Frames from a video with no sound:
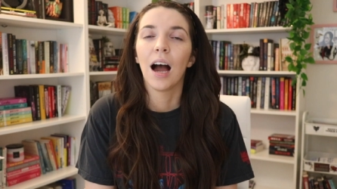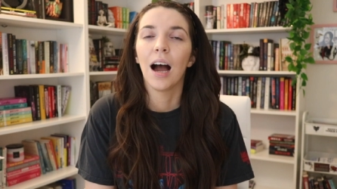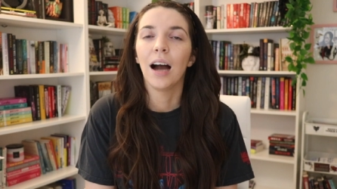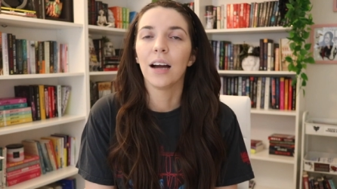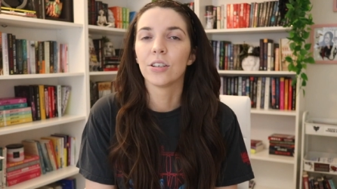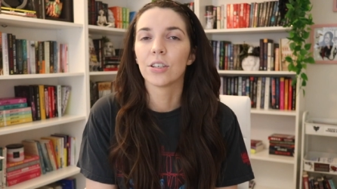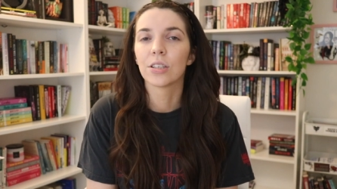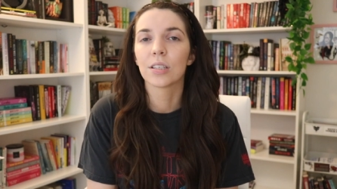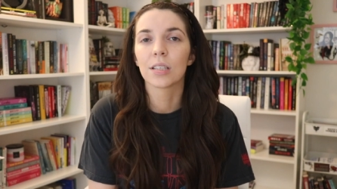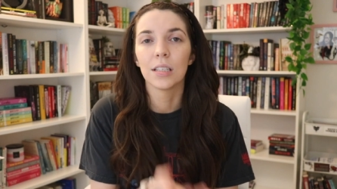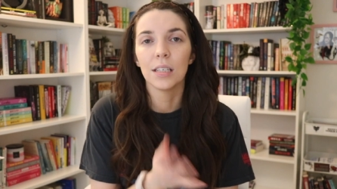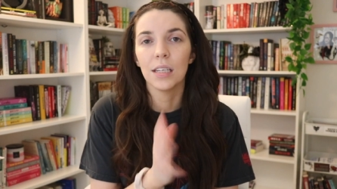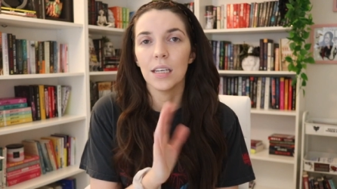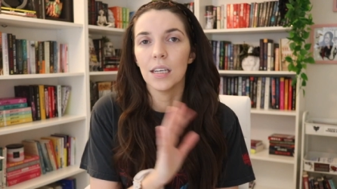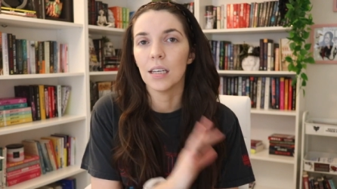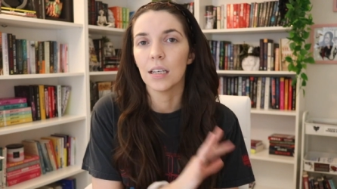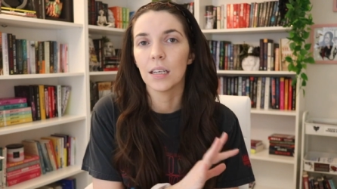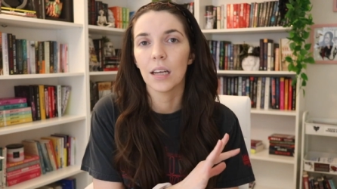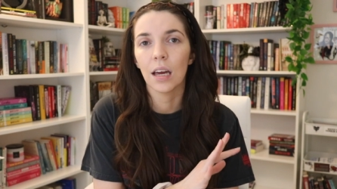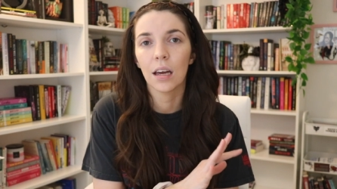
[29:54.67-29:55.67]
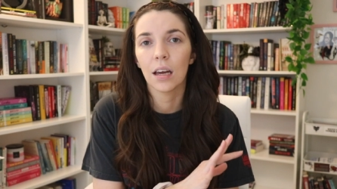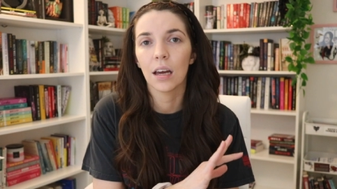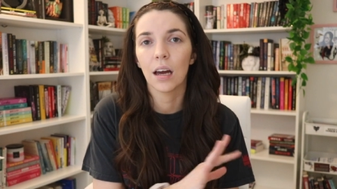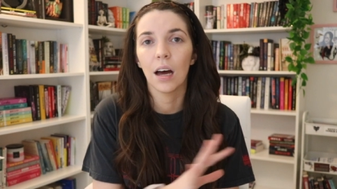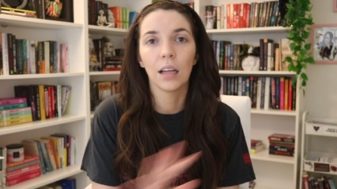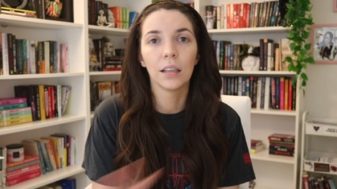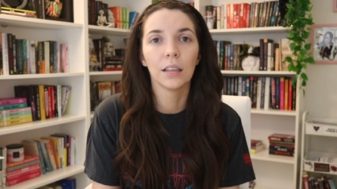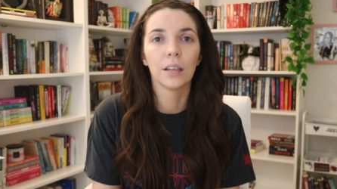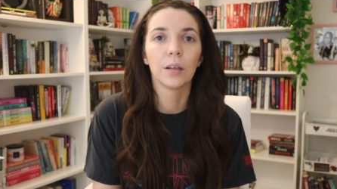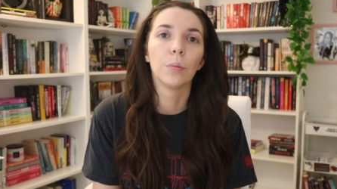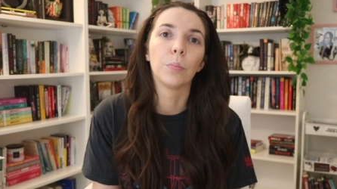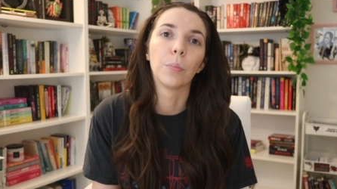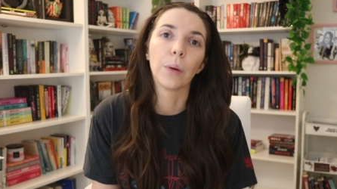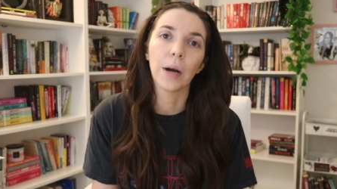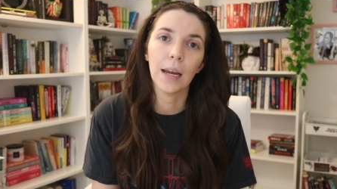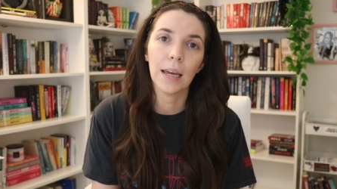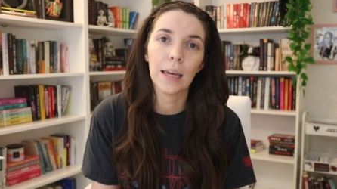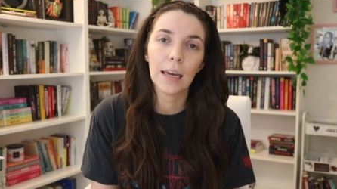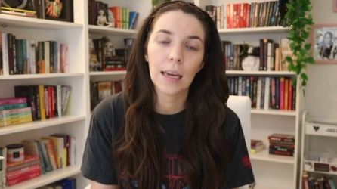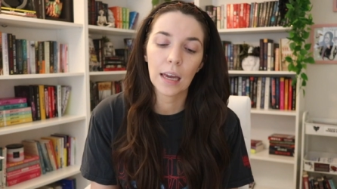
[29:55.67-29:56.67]
I just need a little
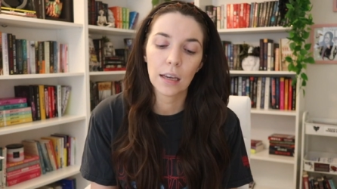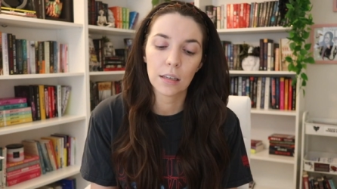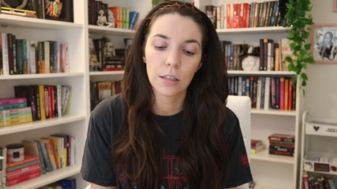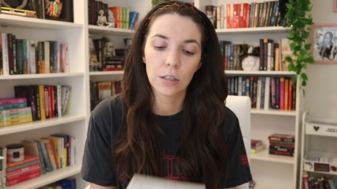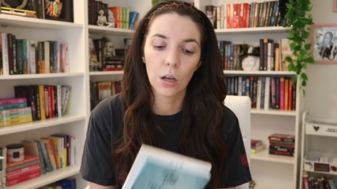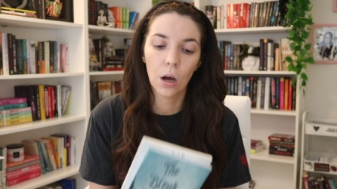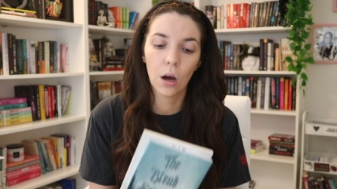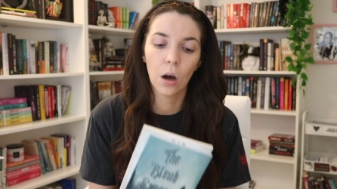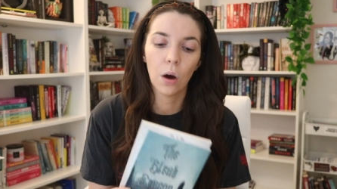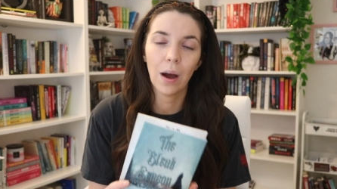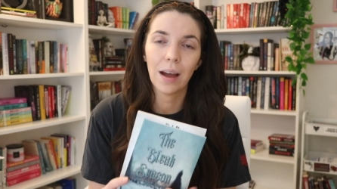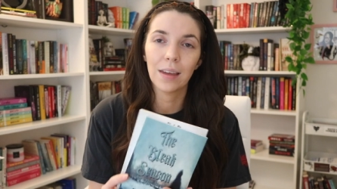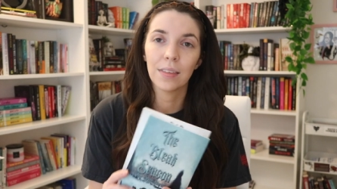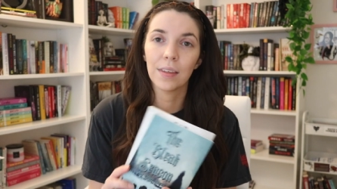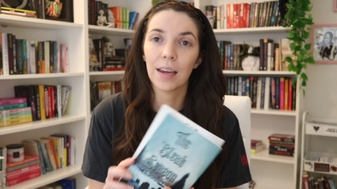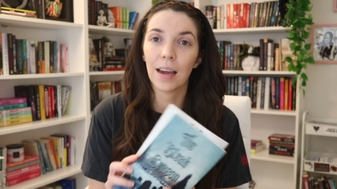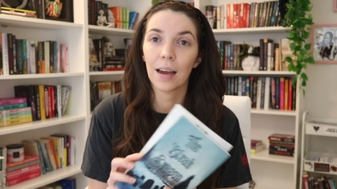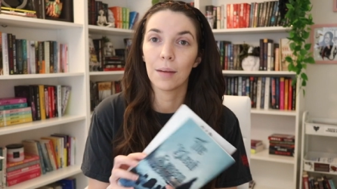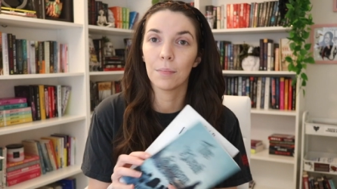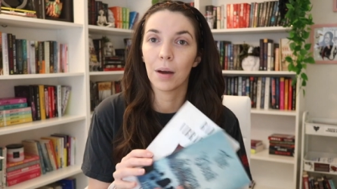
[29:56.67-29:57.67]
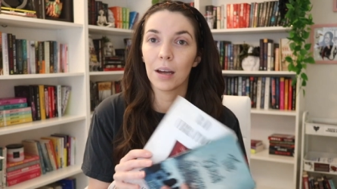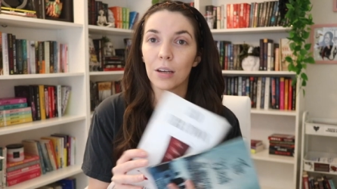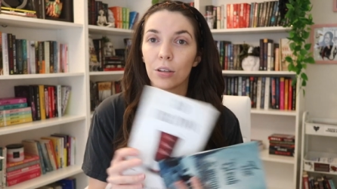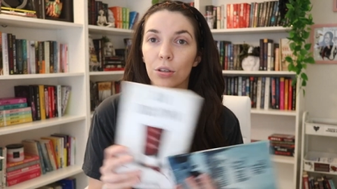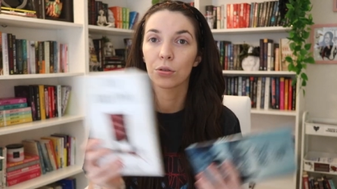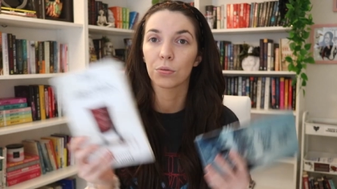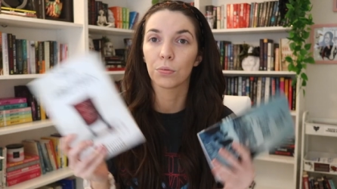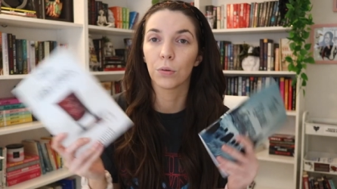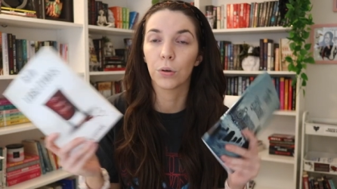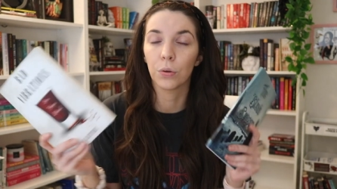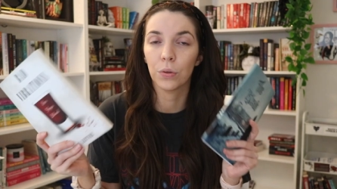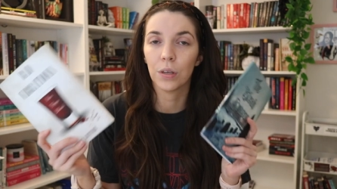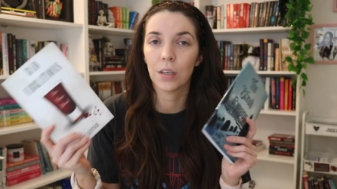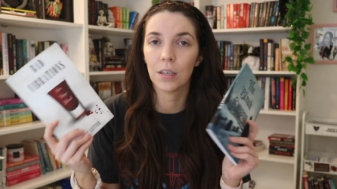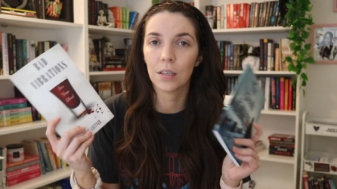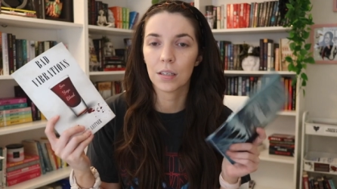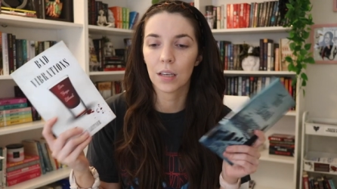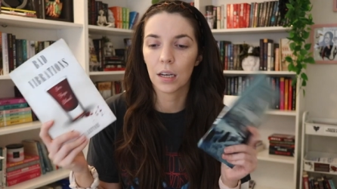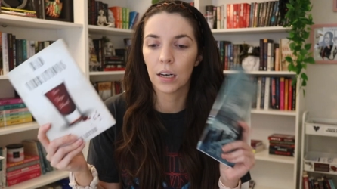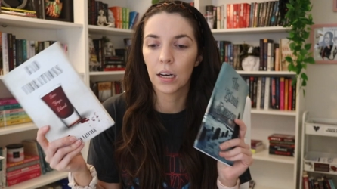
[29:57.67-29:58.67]
break, so I think I might throw
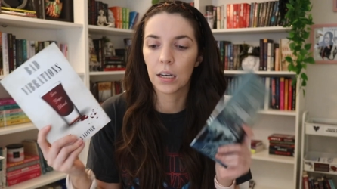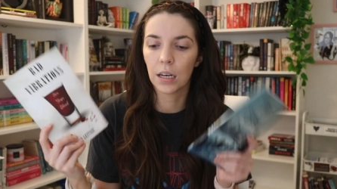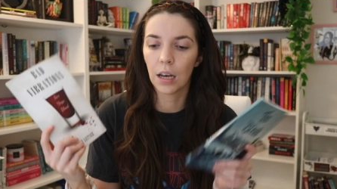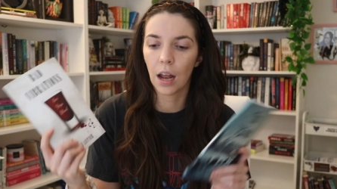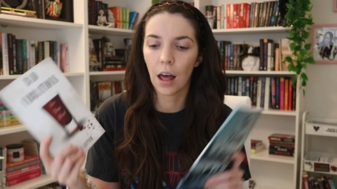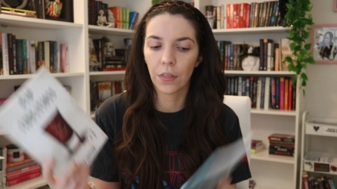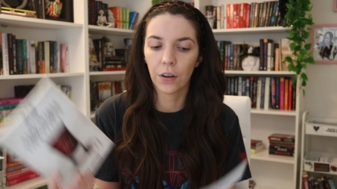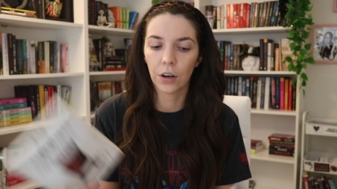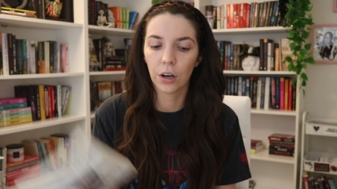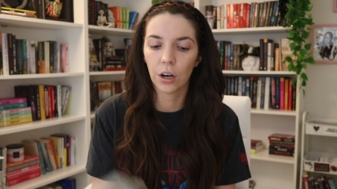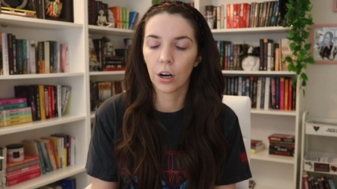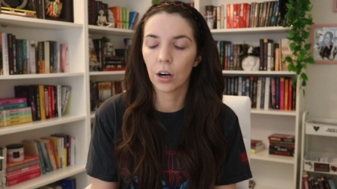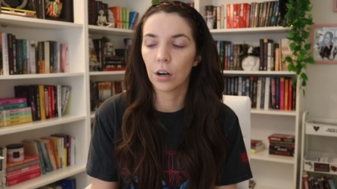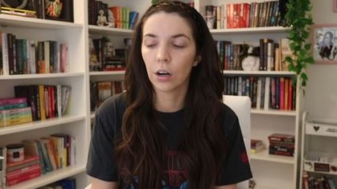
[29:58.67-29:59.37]
these in another